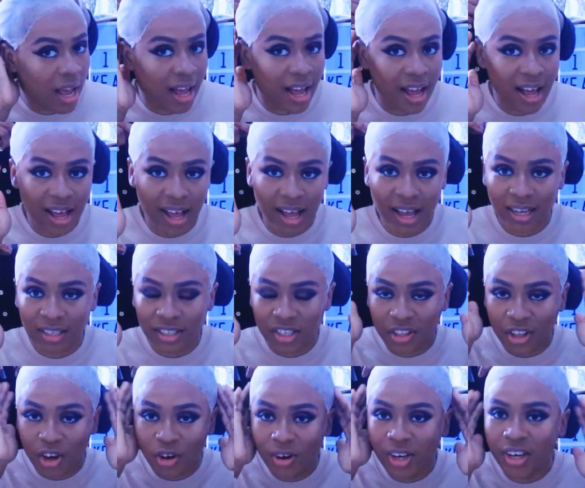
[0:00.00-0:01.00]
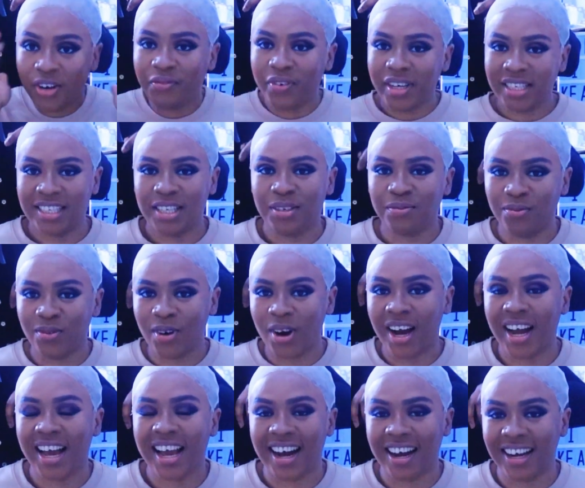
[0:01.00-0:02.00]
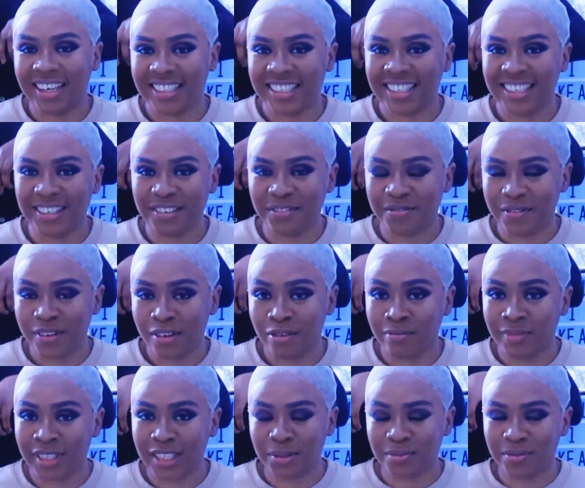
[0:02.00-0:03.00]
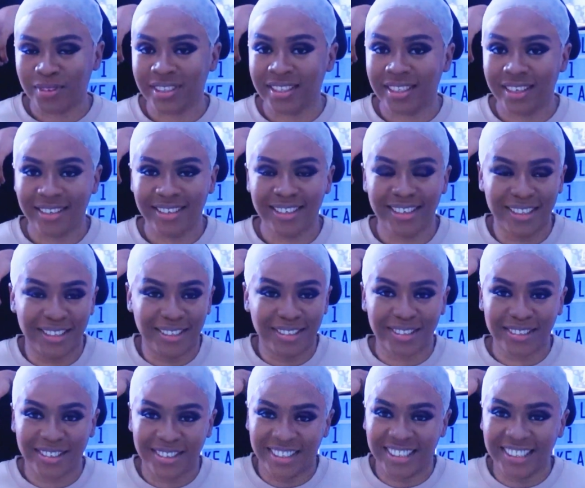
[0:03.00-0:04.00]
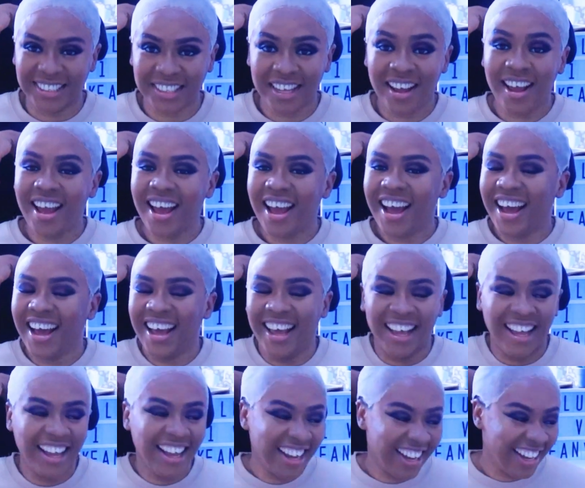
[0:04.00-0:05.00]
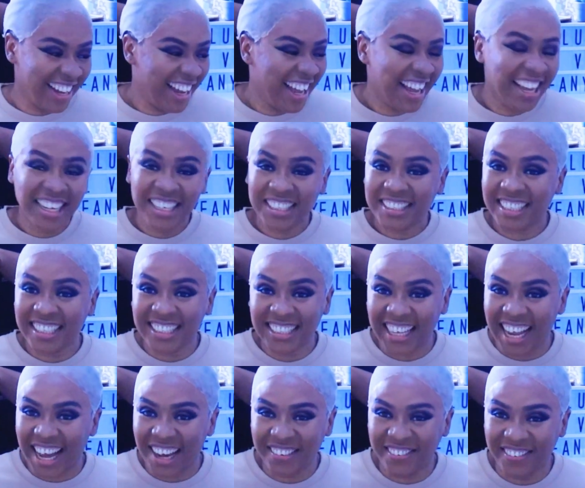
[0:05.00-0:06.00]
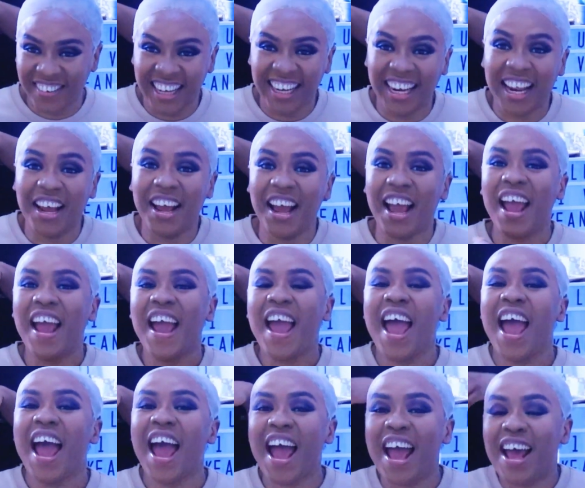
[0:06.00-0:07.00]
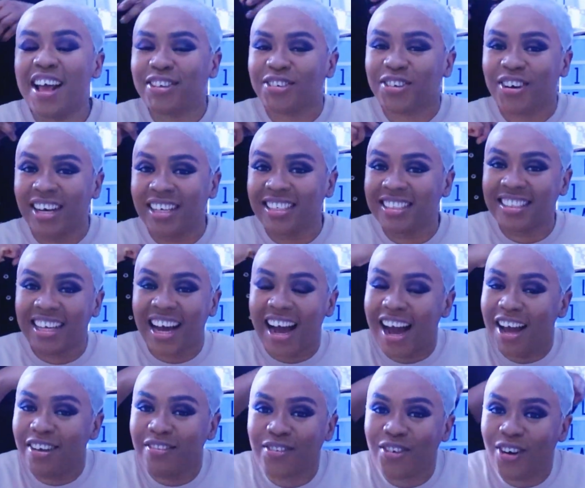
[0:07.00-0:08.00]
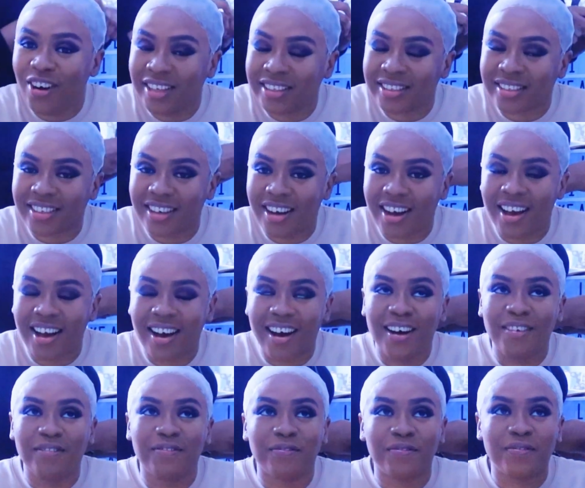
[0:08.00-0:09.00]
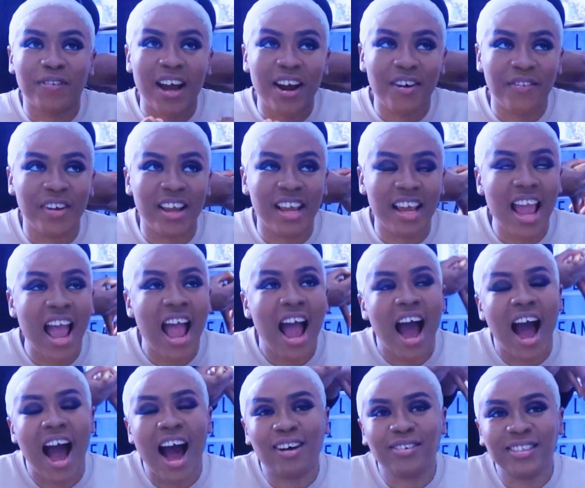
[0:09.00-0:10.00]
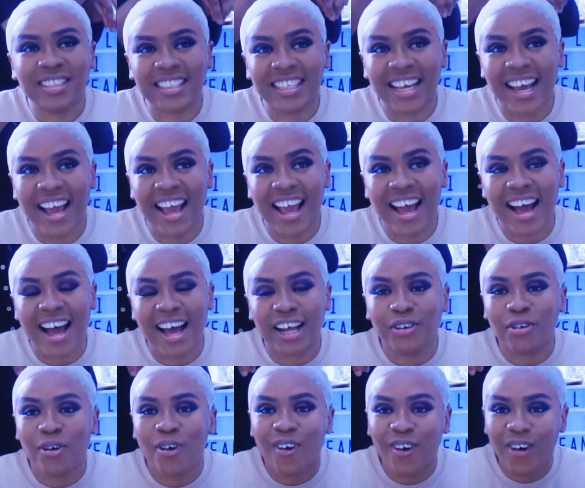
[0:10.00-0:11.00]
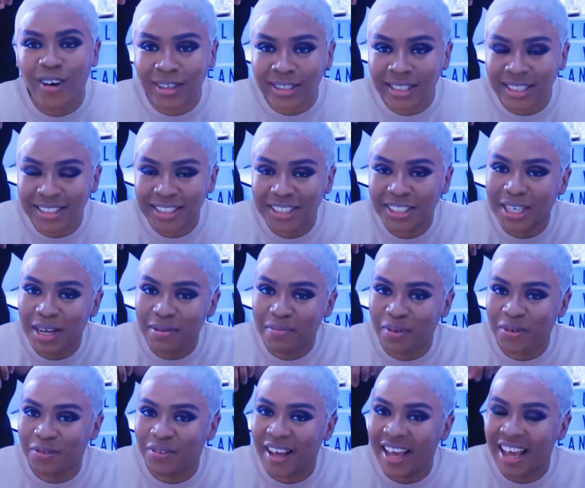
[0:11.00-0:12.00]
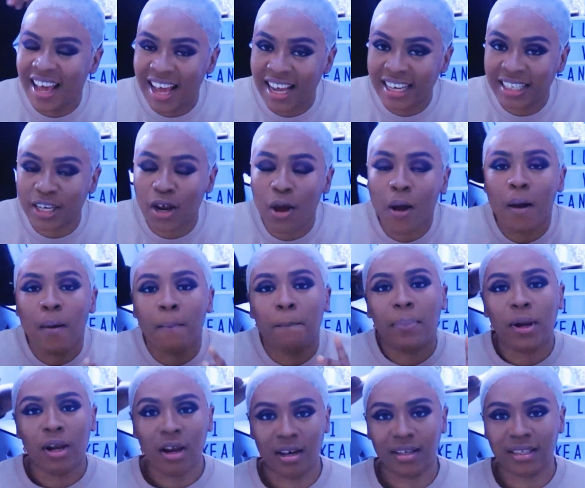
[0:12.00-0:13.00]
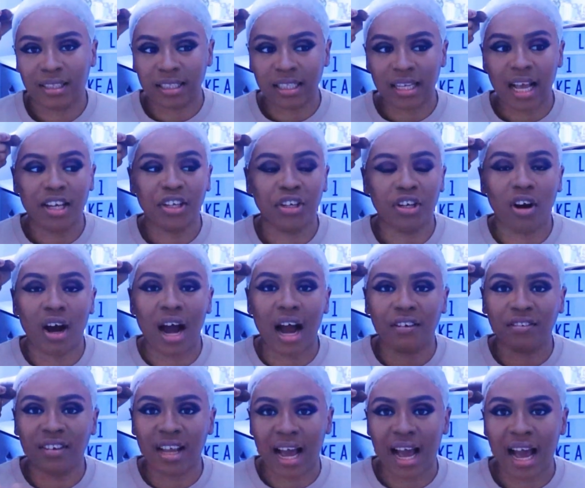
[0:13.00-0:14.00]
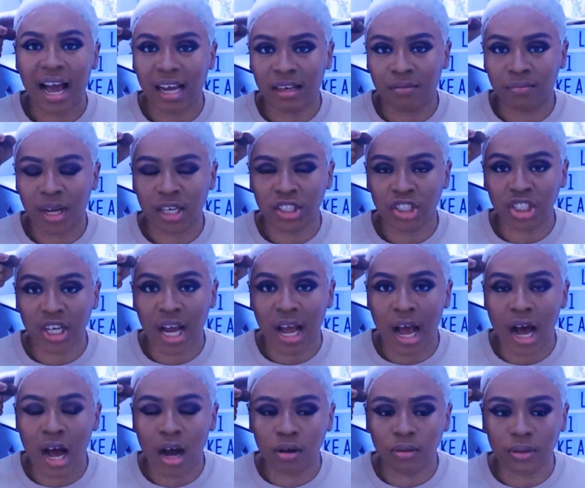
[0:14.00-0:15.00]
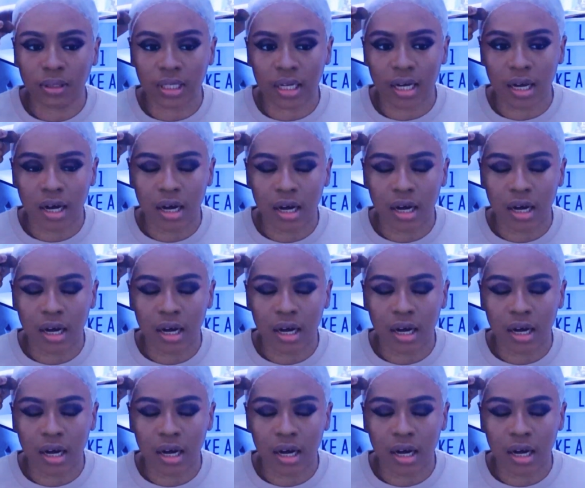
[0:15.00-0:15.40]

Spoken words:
and the only reason why I didn't film this process is because she's laughing. It's because I've got a very, I would say an odd shape of head. Plus, you know, after I had my child,